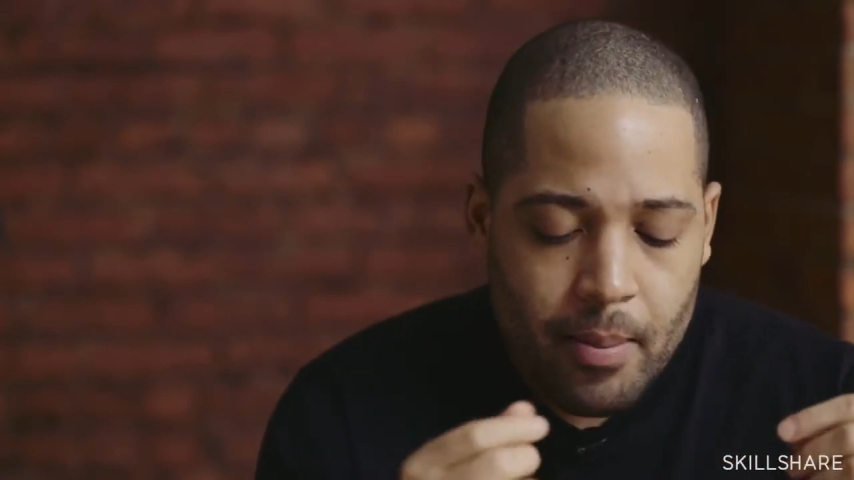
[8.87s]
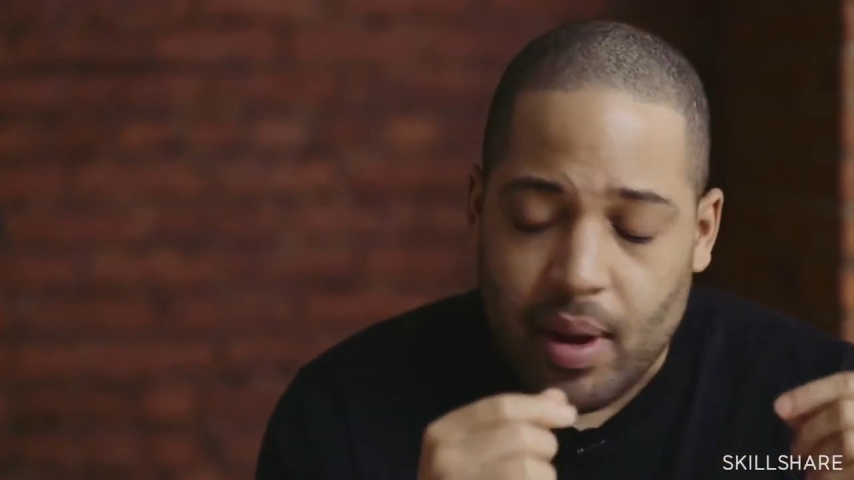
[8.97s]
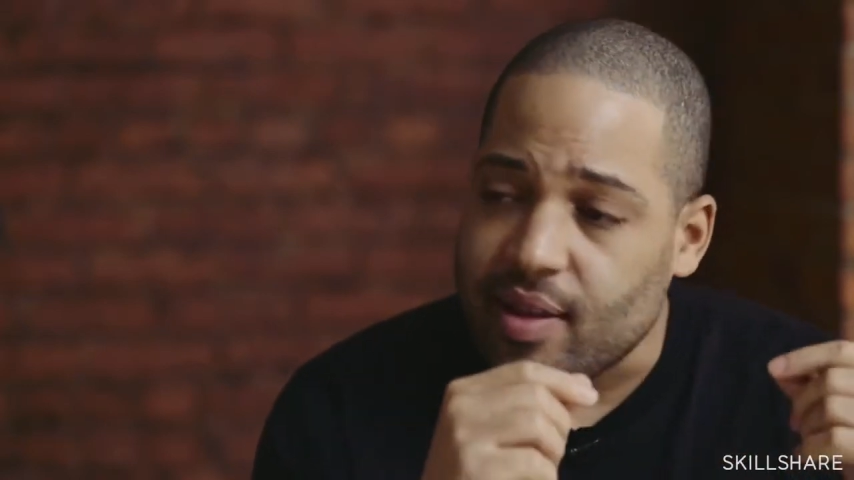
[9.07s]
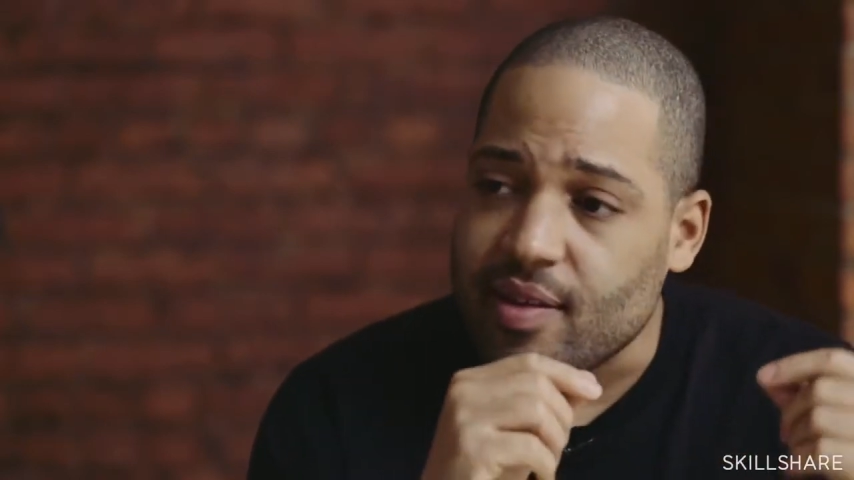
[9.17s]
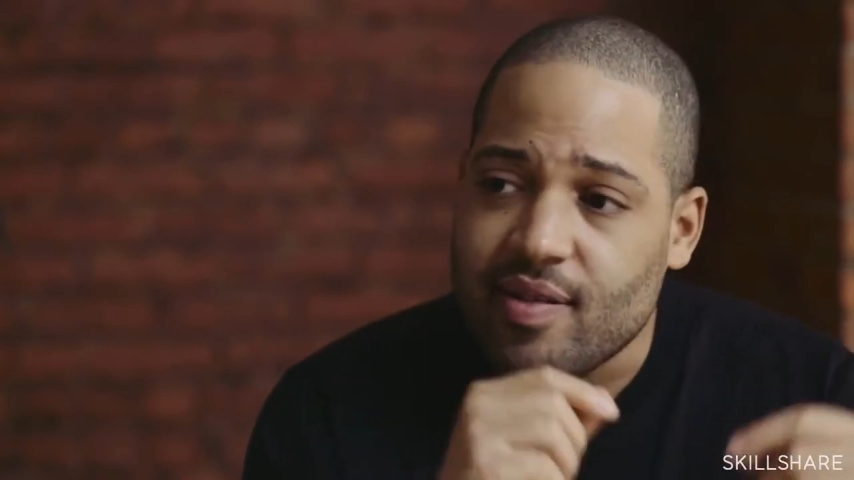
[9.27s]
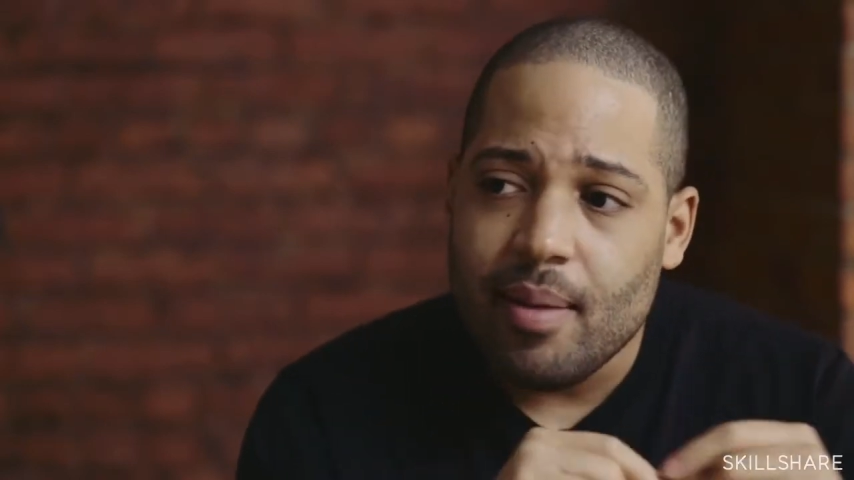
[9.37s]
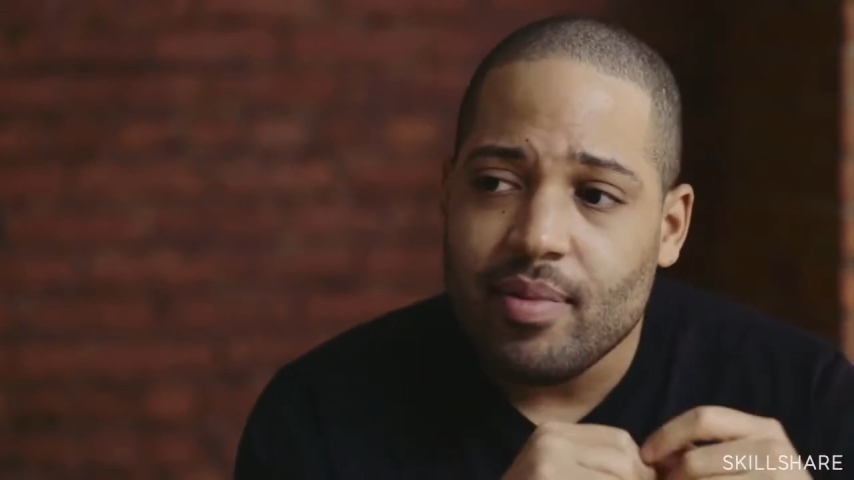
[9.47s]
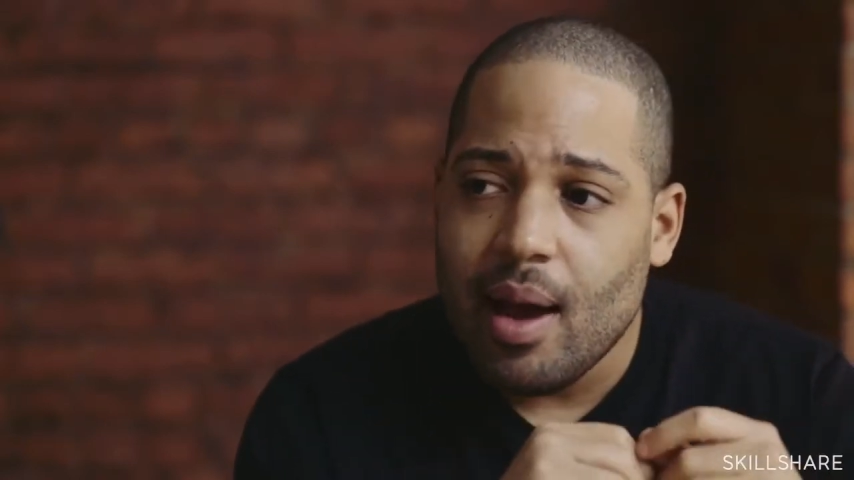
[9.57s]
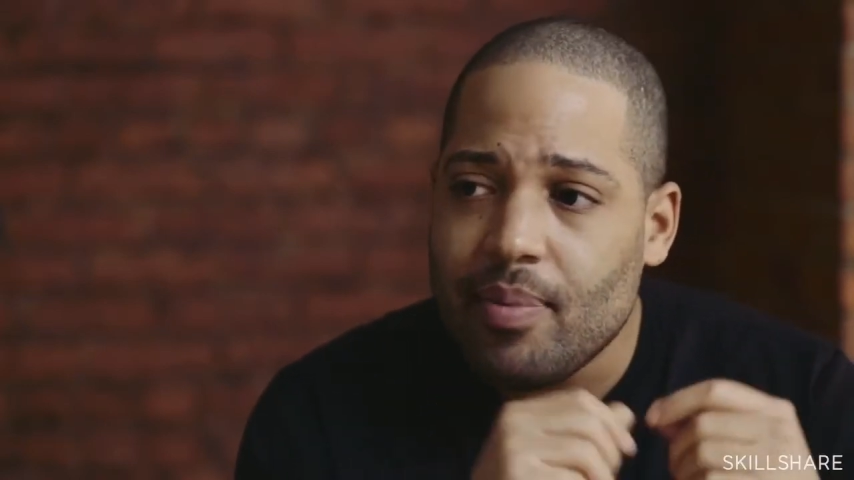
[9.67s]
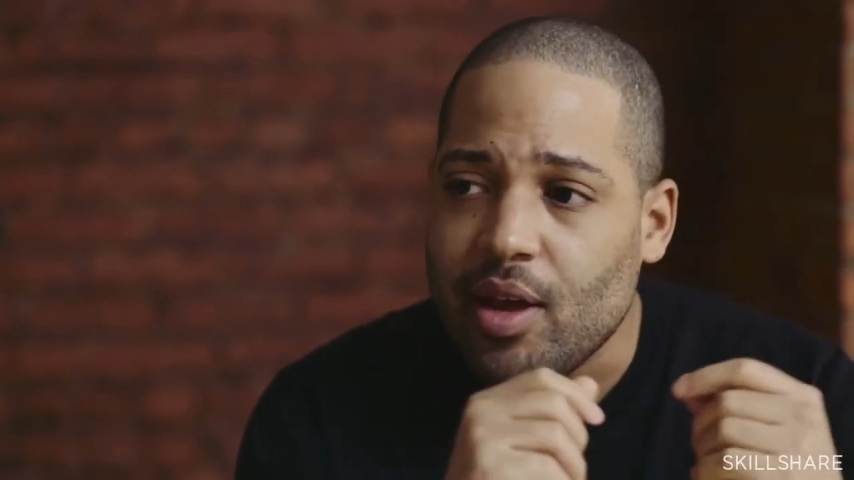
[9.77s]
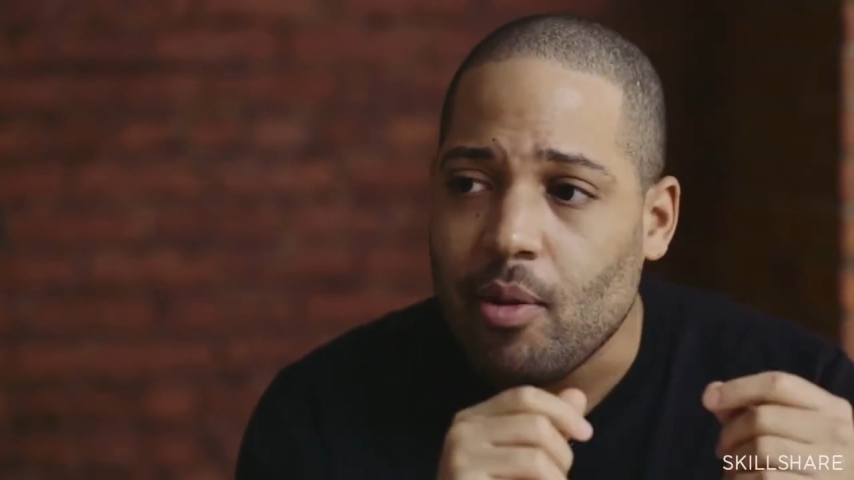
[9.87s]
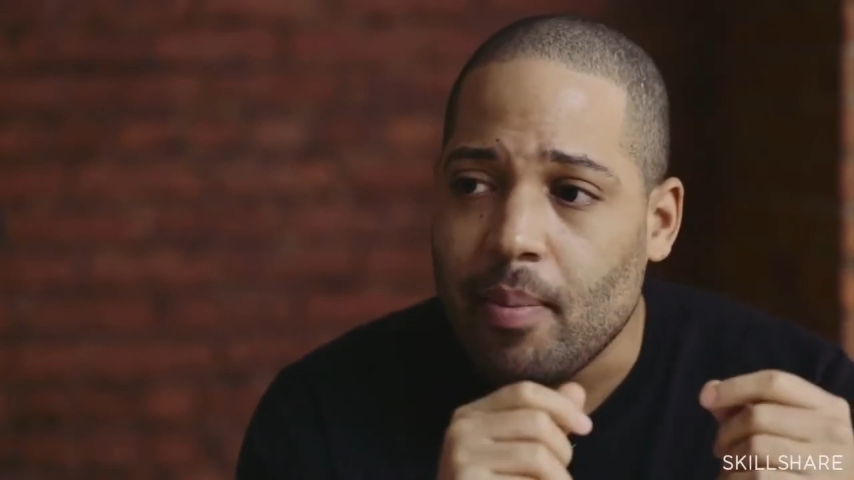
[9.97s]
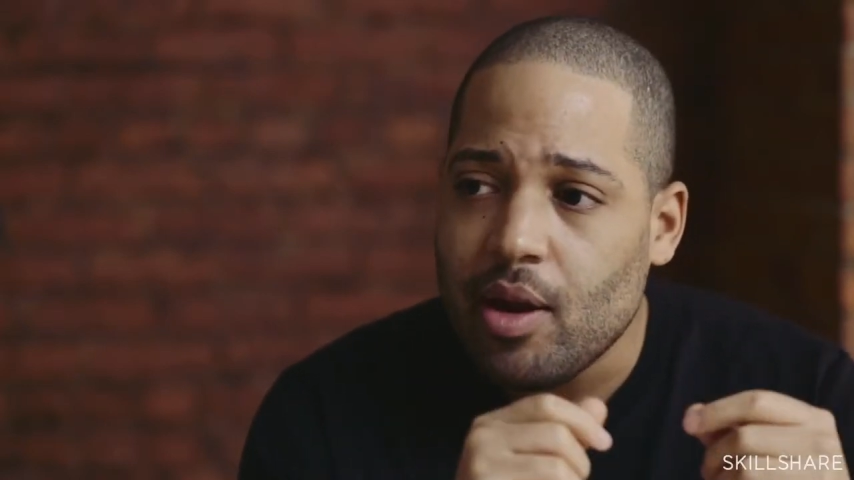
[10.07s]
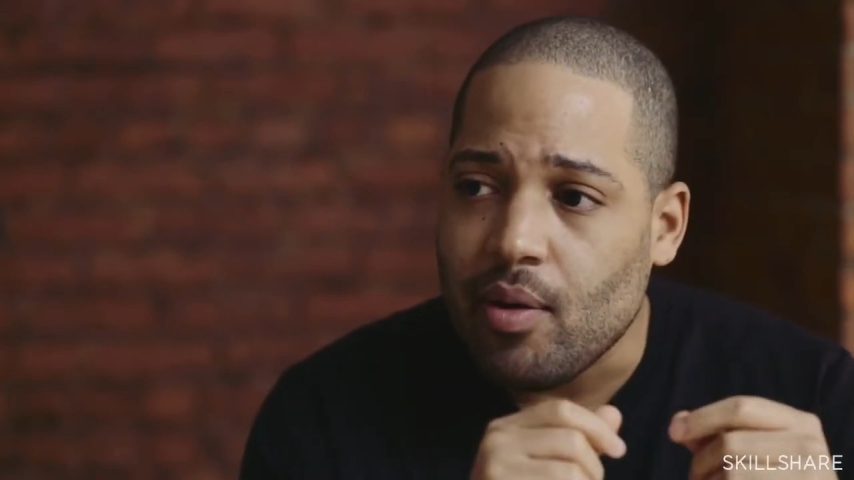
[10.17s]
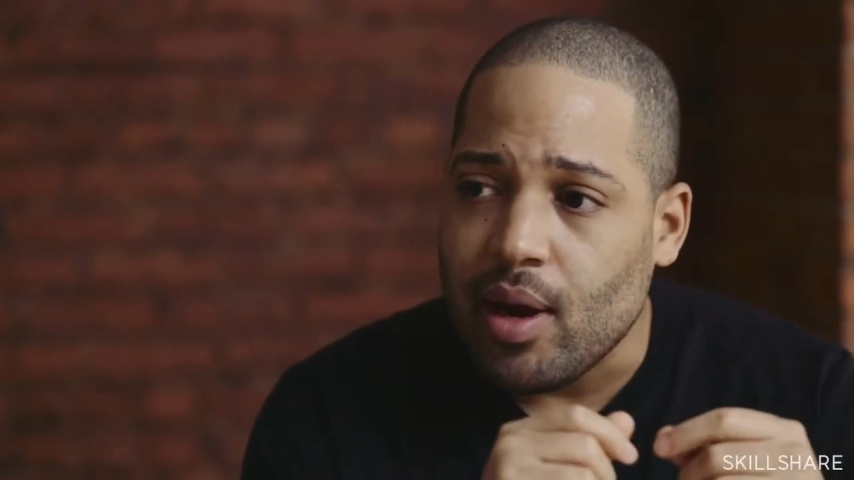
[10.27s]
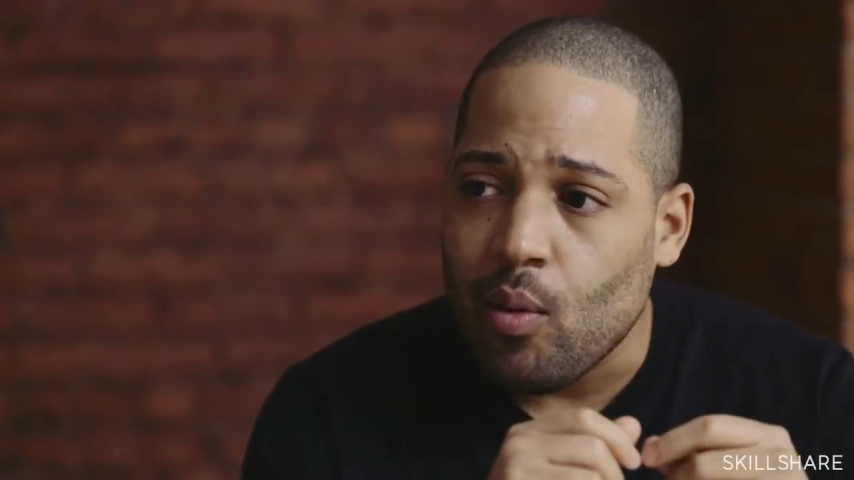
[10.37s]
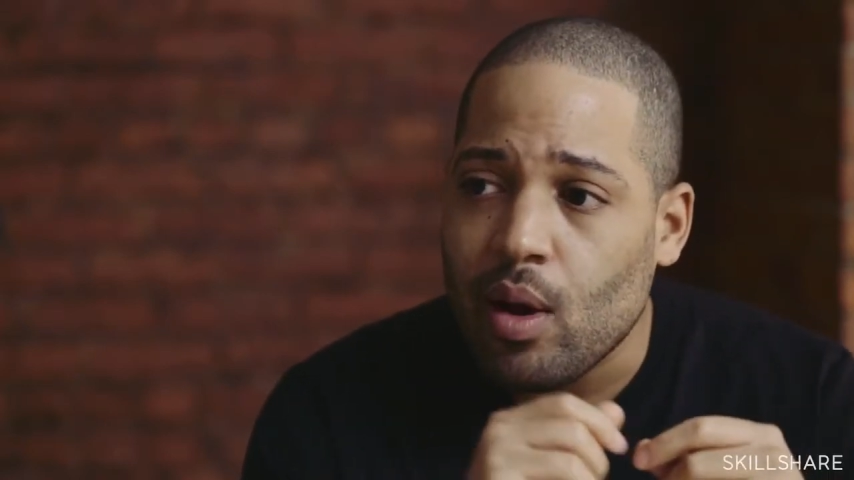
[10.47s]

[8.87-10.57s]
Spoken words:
But at the same time that you're metering,